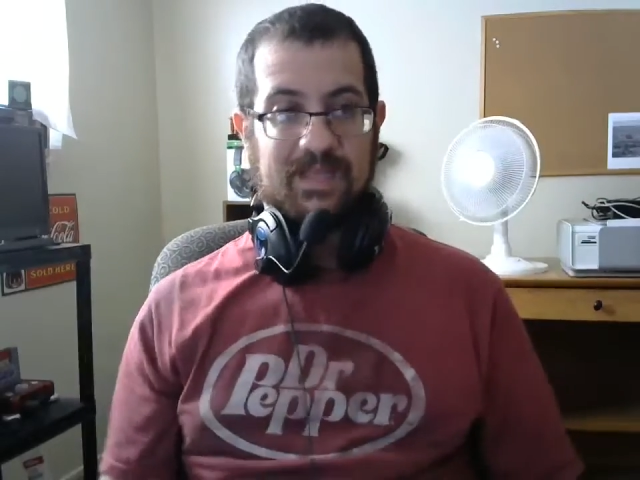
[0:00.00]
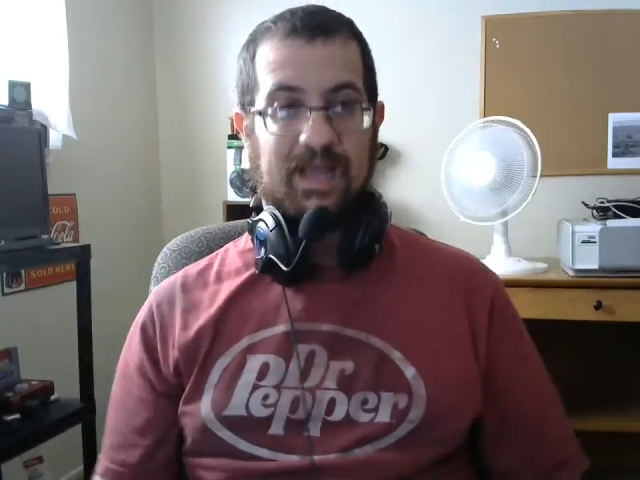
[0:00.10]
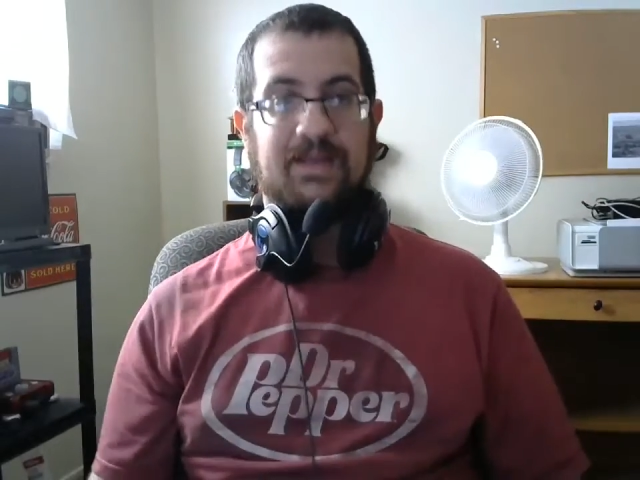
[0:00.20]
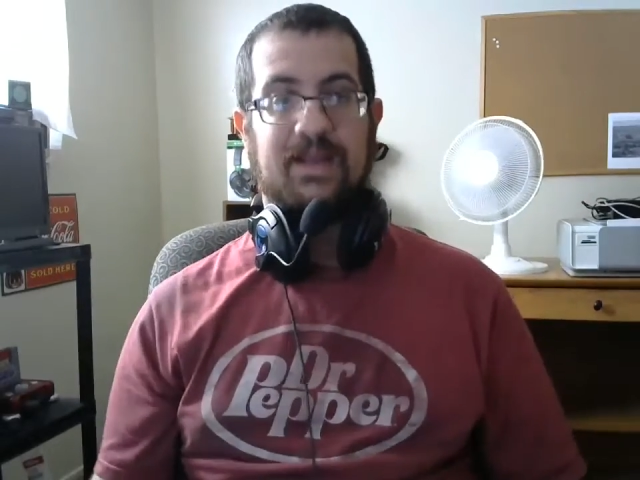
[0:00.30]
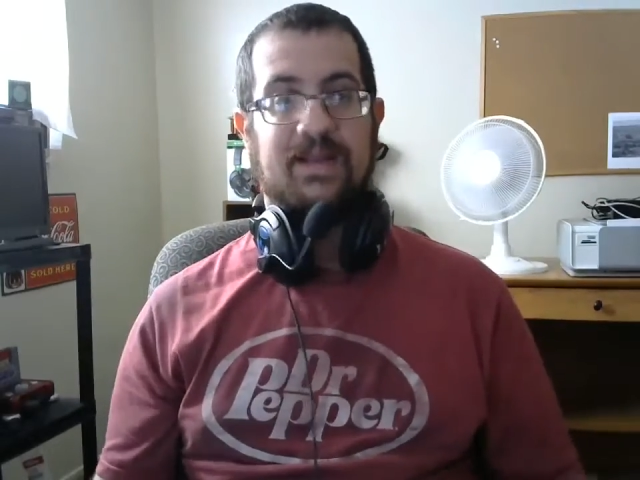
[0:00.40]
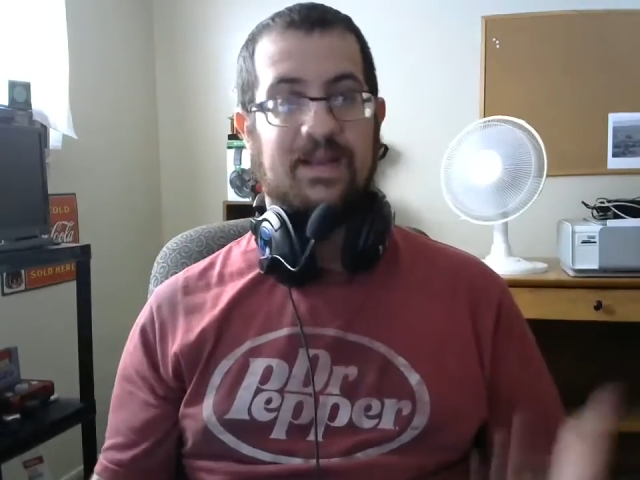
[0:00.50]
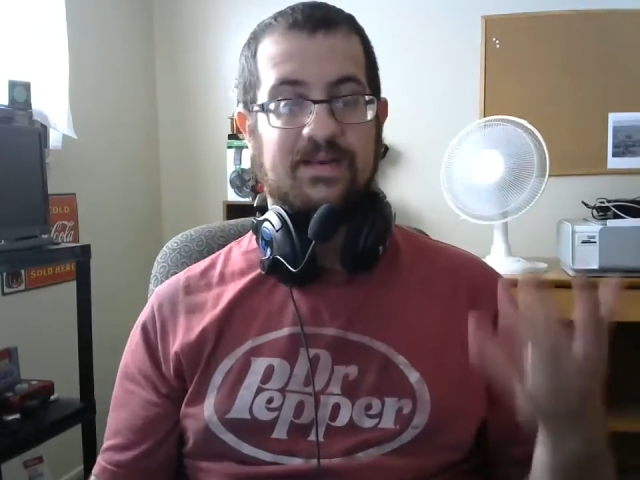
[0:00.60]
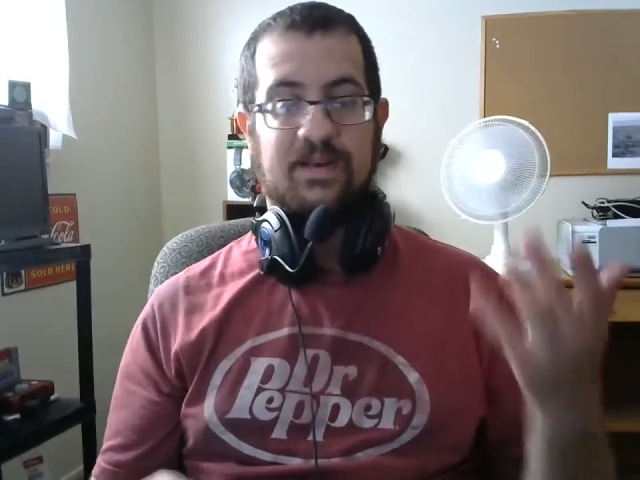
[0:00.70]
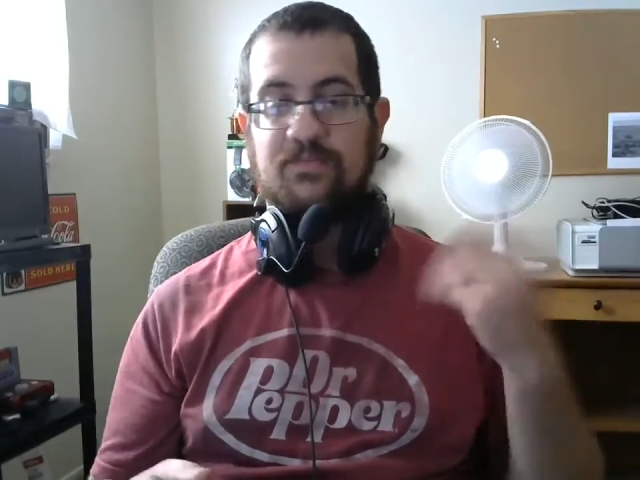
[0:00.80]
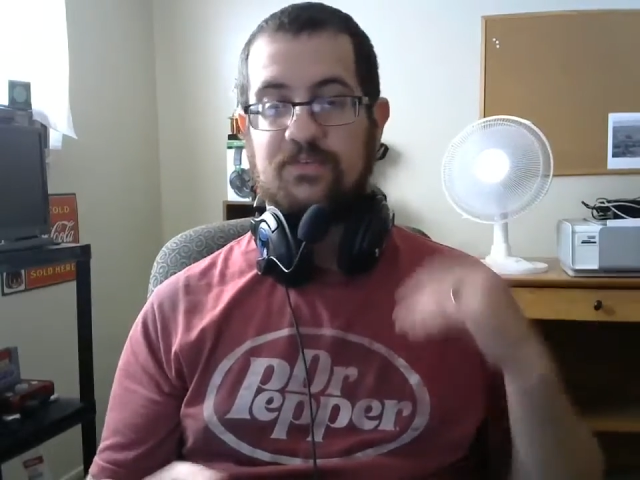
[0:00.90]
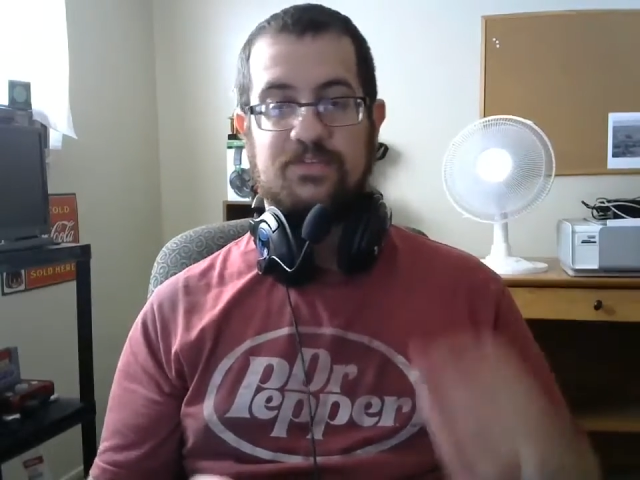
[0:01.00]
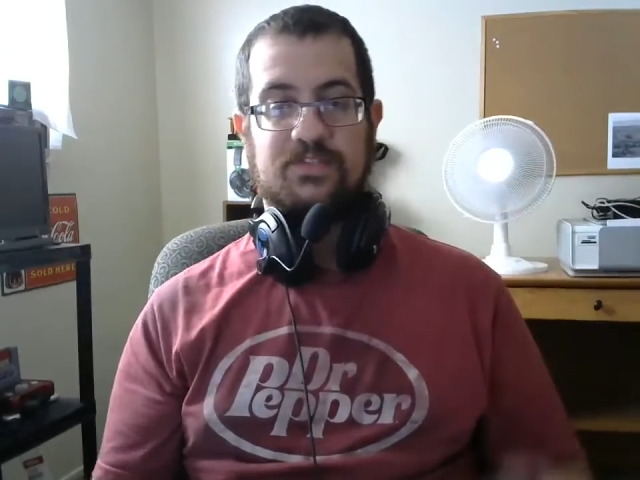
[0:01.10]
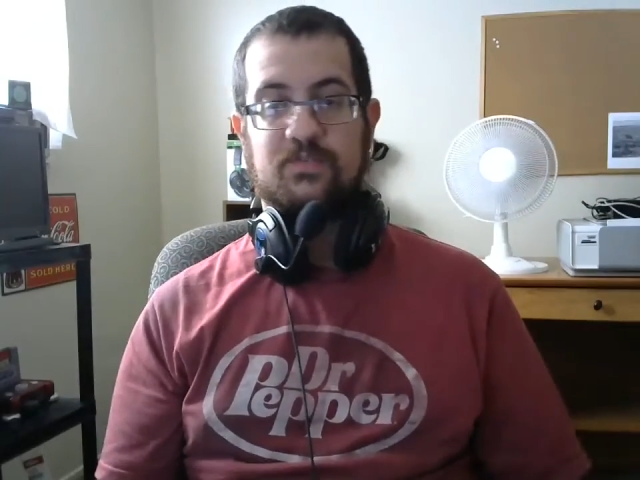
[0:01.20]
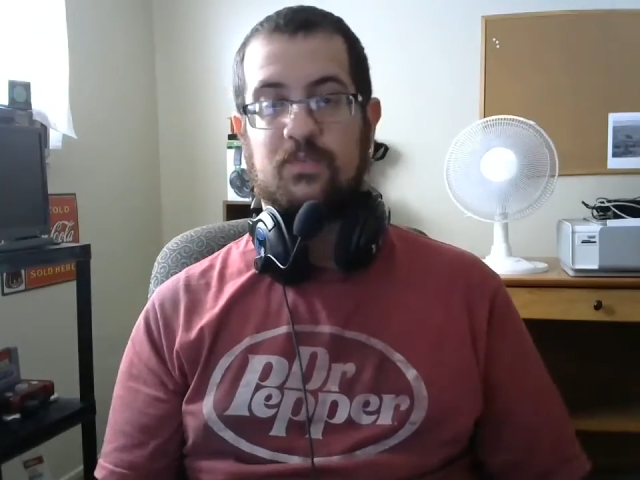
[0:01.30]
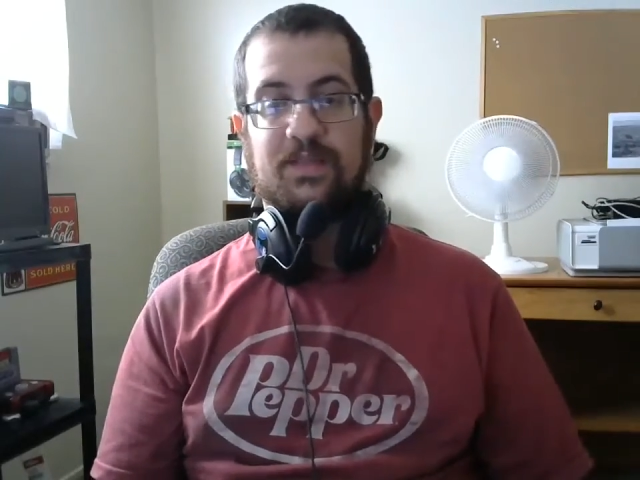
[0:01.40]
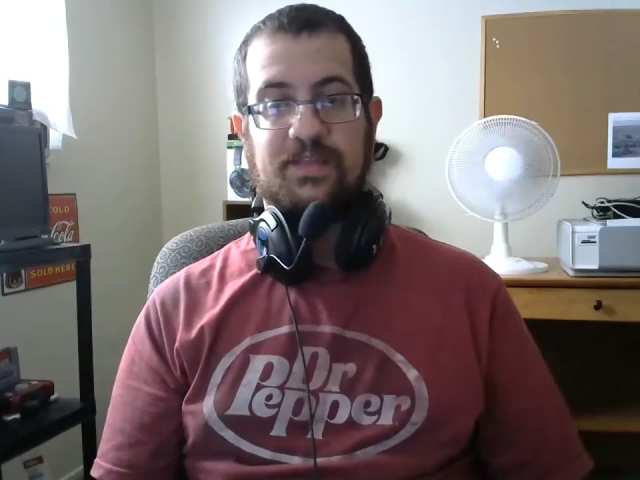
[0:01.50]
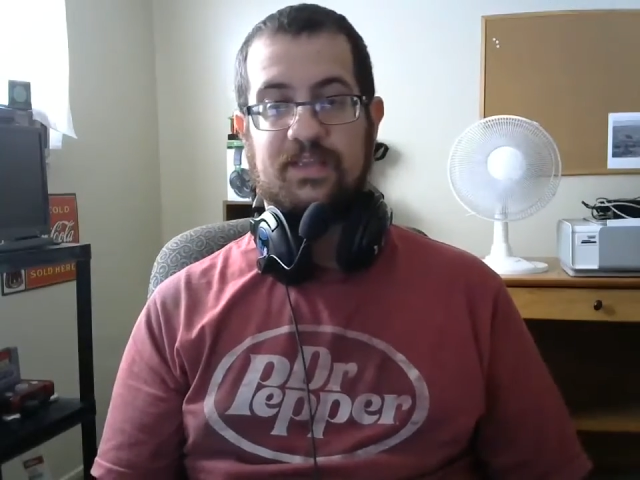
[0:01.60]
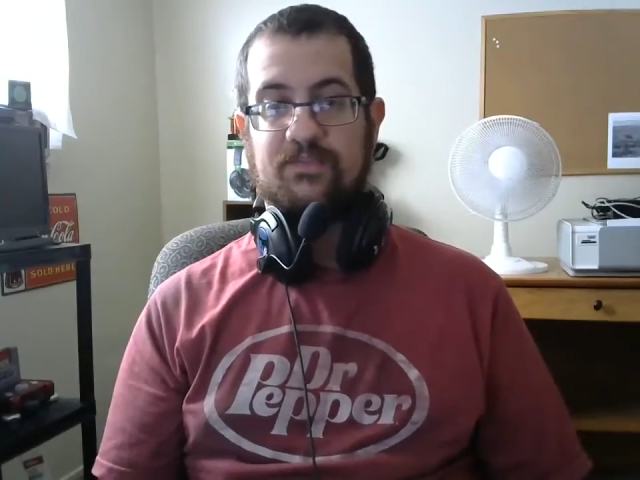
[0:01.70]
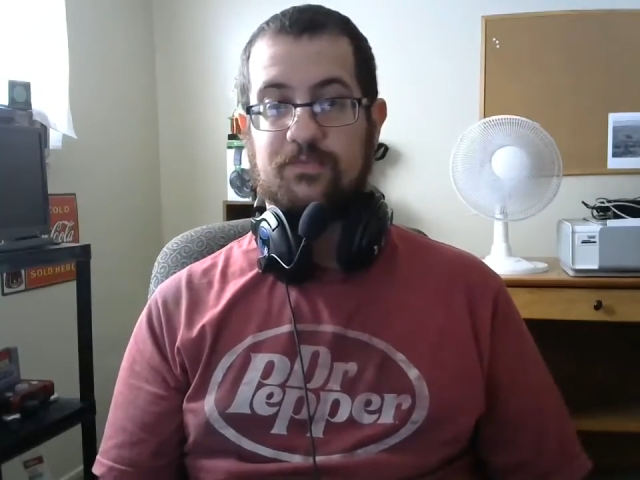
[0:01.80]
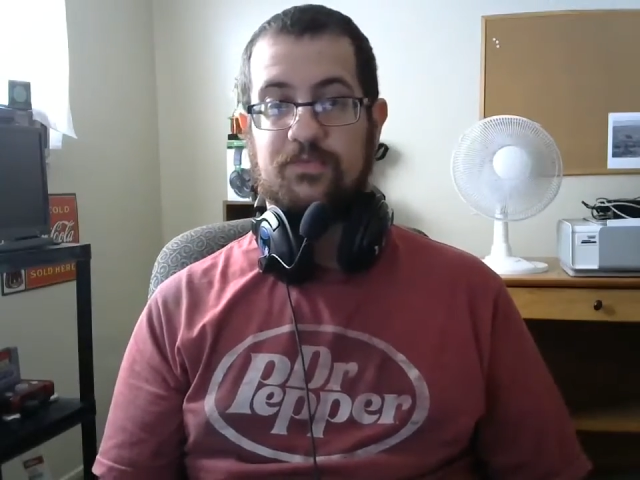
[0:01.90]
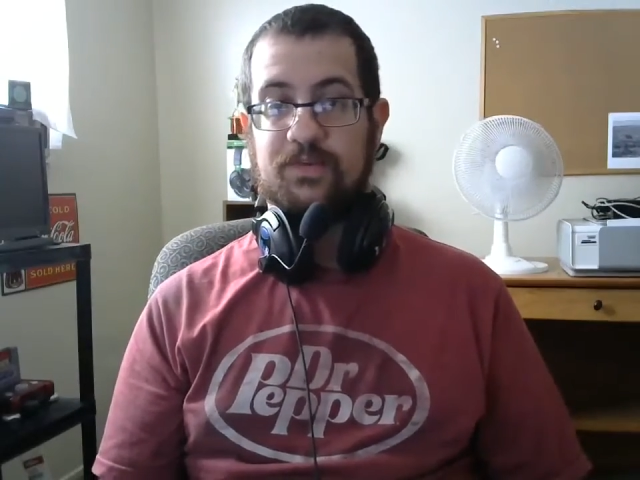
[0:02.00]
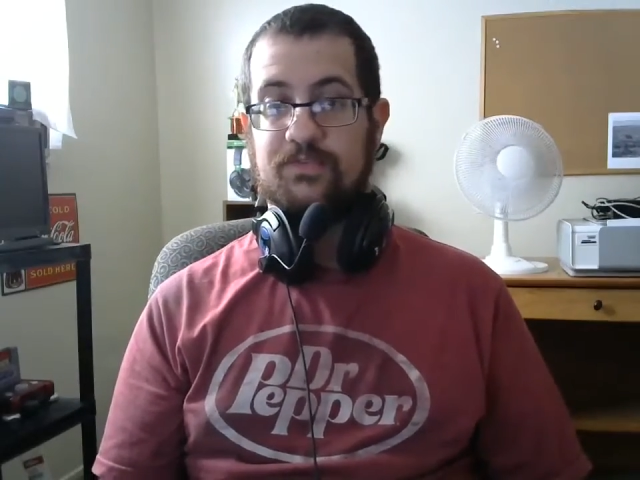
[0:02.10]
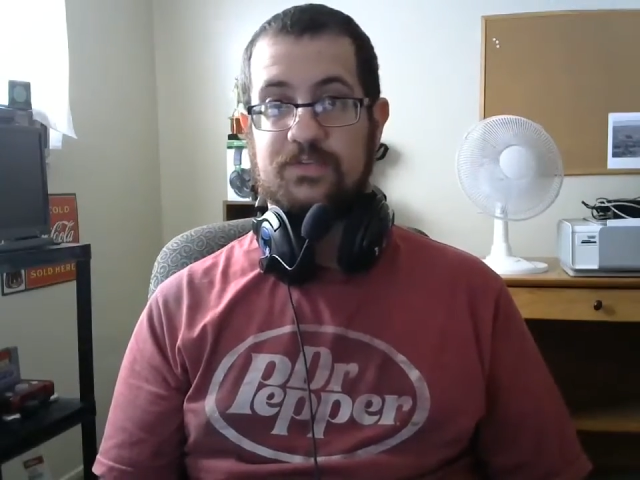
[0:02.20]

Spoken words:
I never understood why they gave him creative